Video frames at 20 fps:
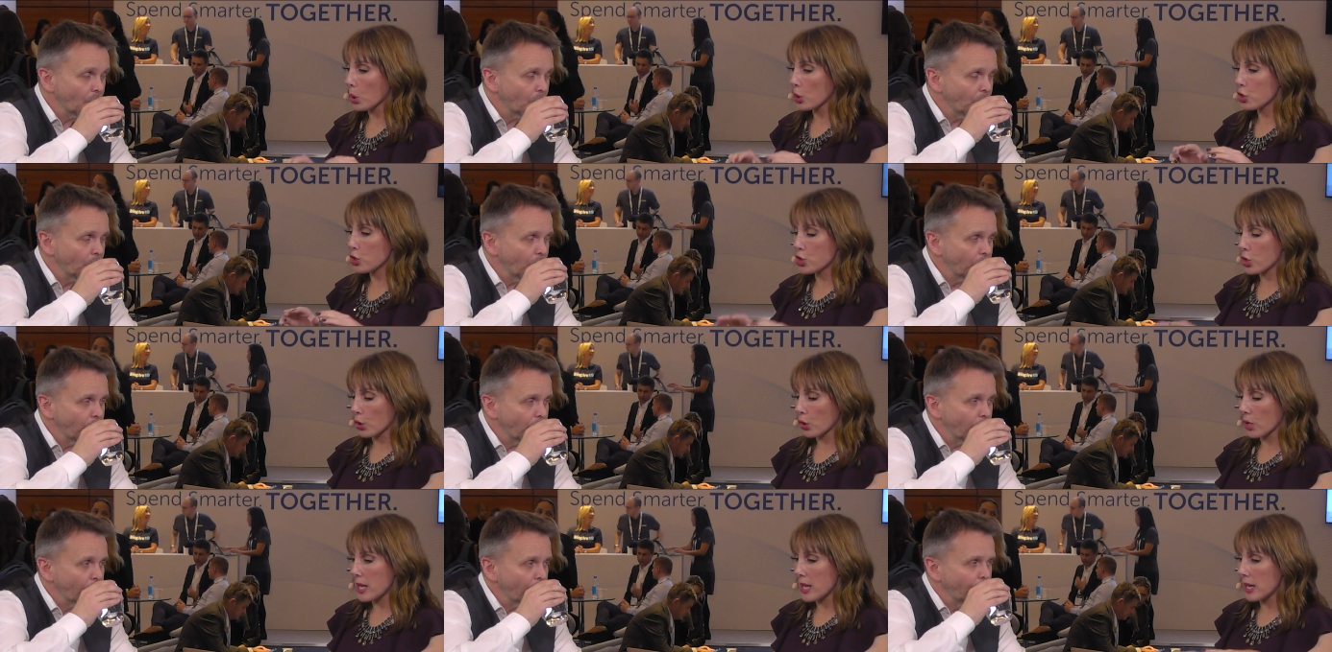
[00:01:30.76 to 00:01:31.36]

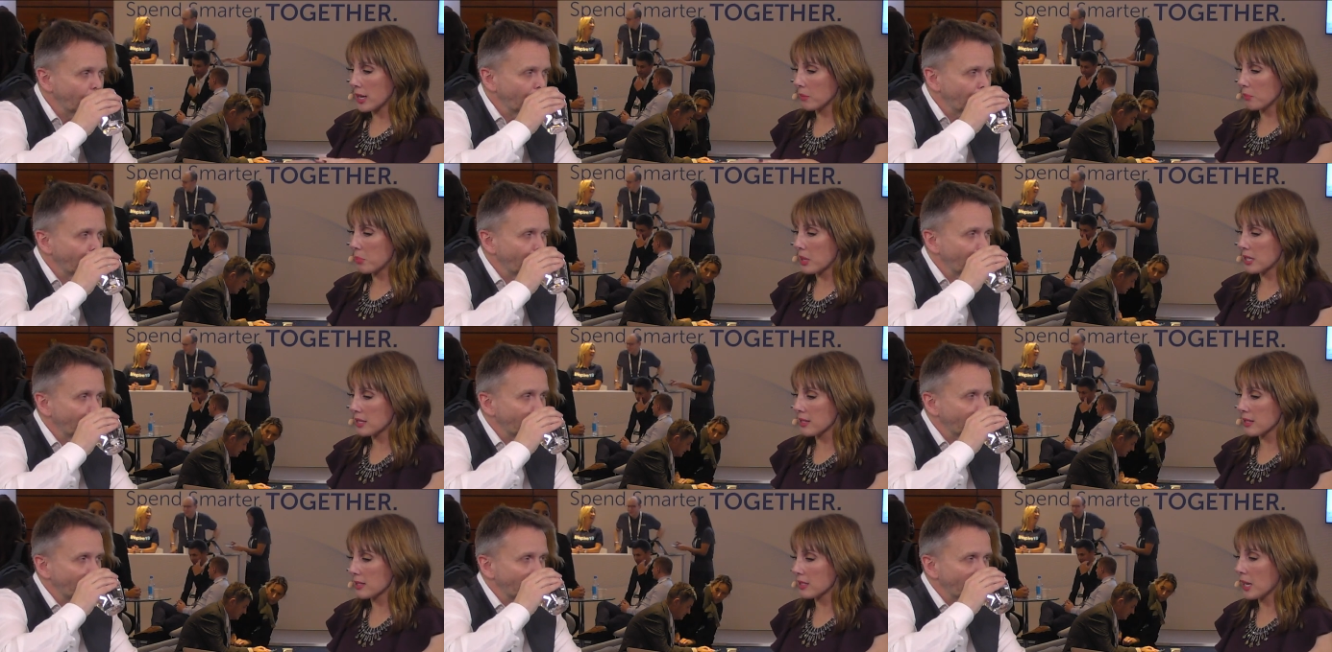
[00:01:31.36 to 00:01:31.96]
Speaker 1: journey in
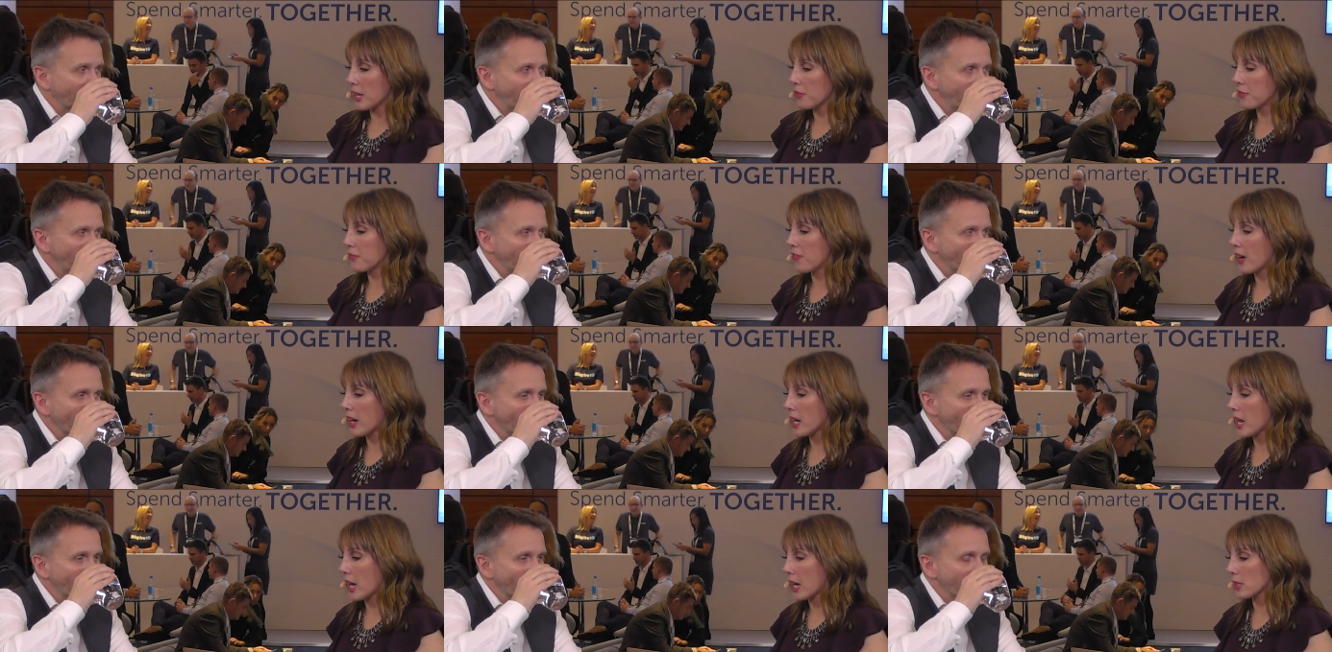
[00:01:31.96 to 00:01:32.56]
business and
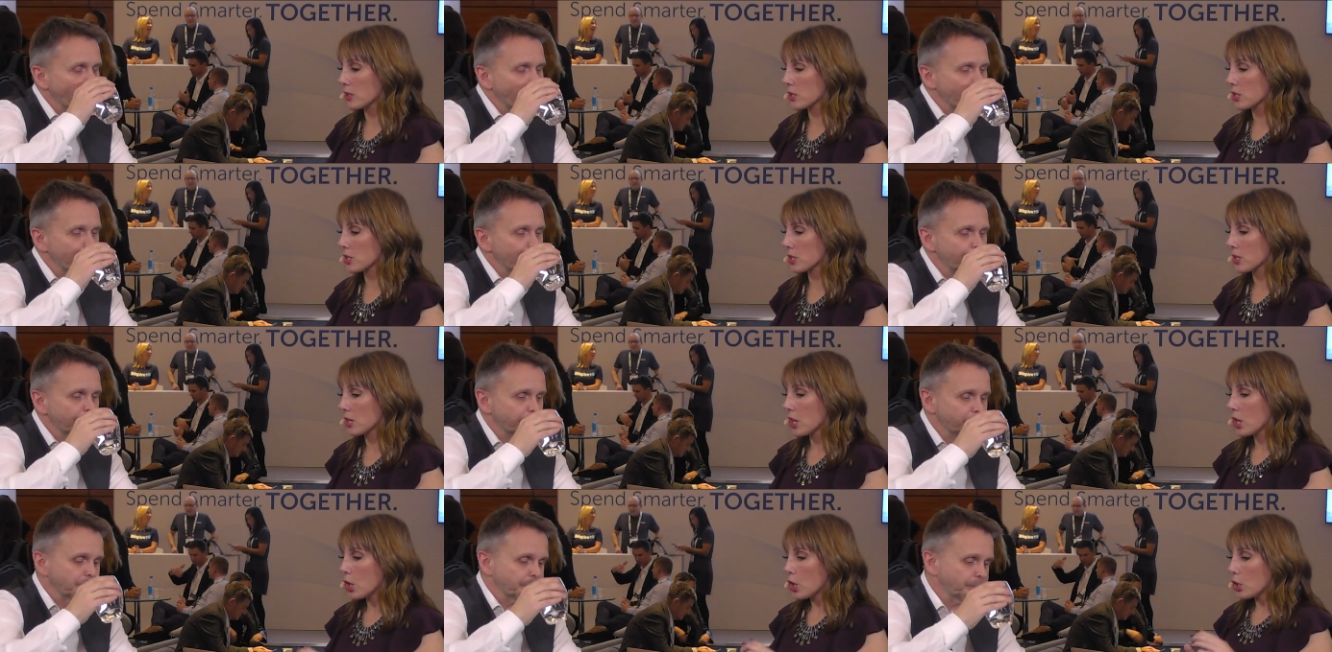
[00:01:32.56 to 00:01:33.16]
finance.
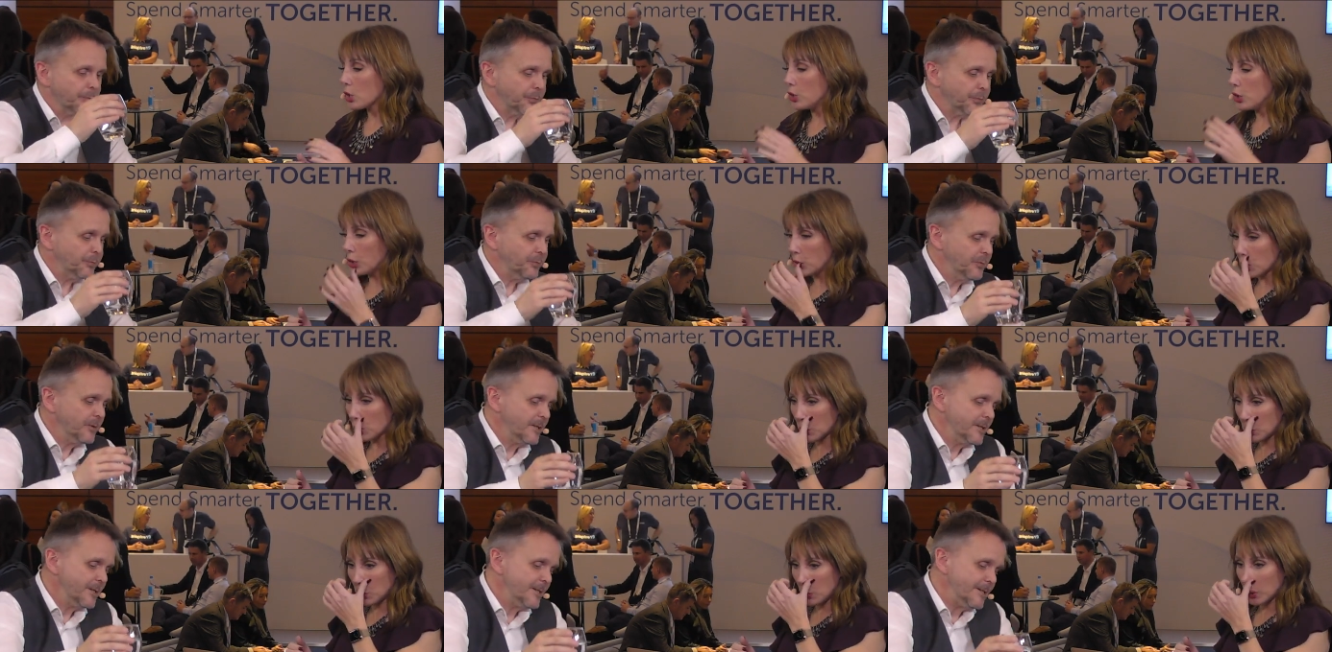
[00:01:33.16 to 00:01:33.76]

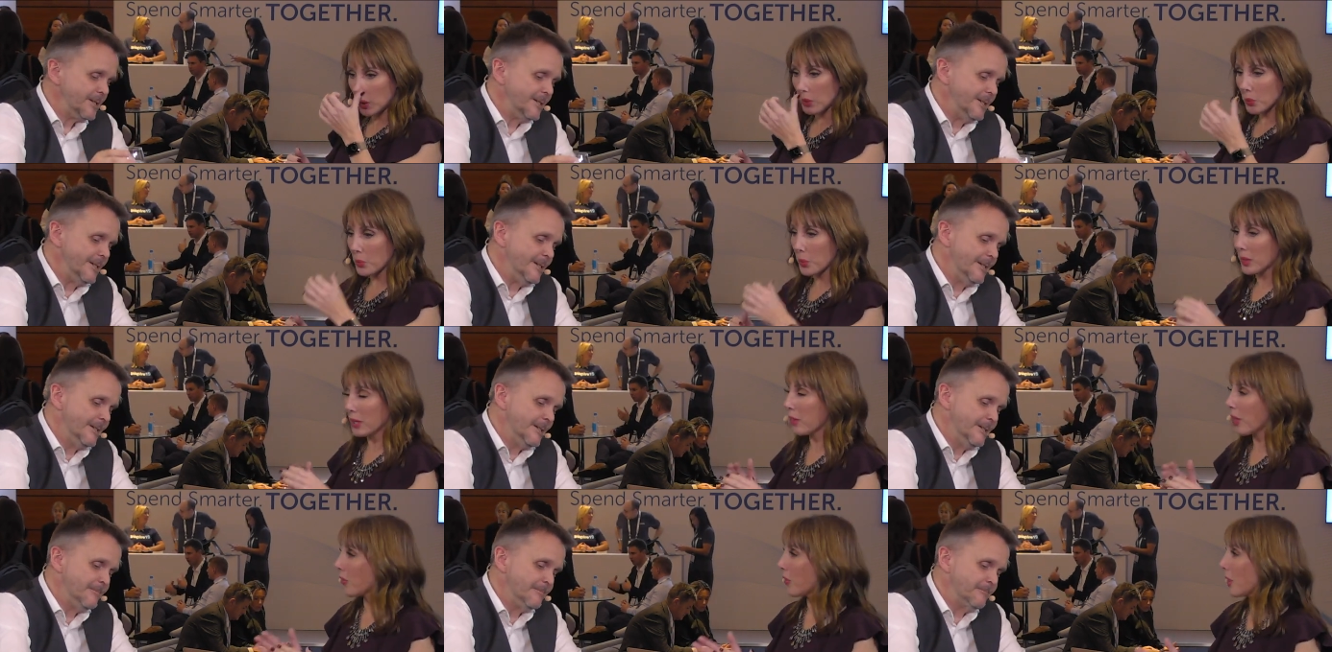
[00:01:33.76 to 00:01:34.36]
You,
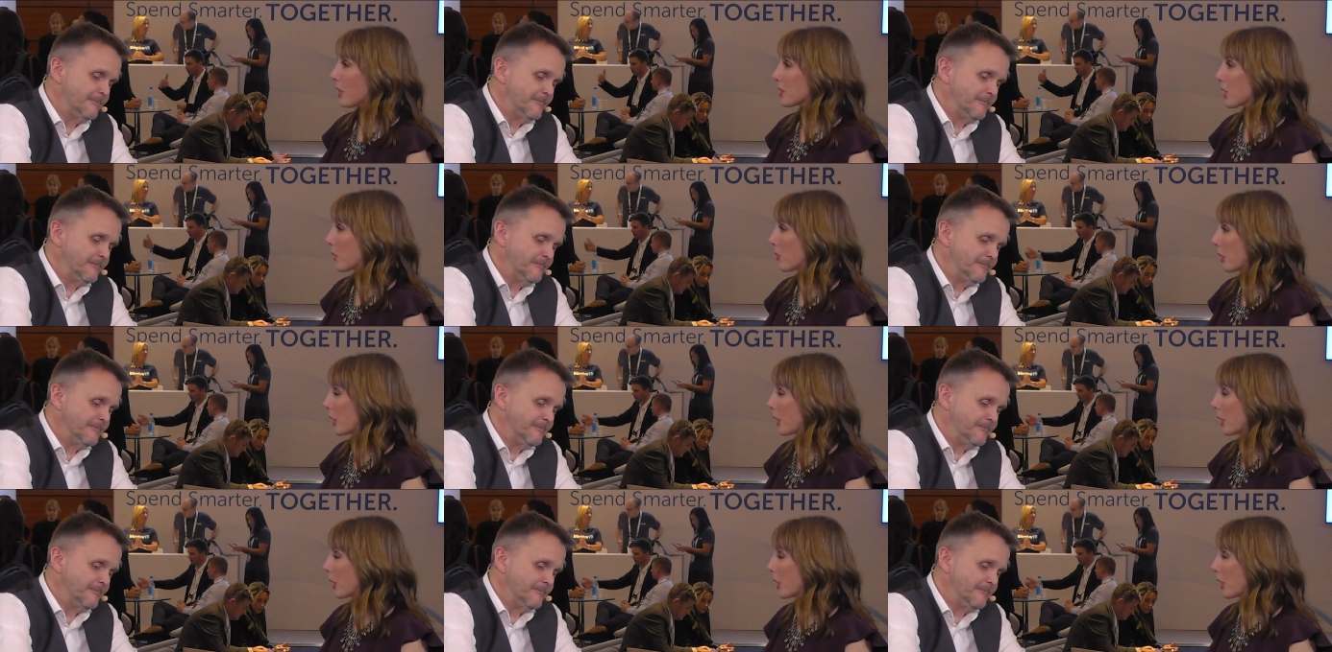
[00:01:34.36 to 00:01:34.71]
one of the things I read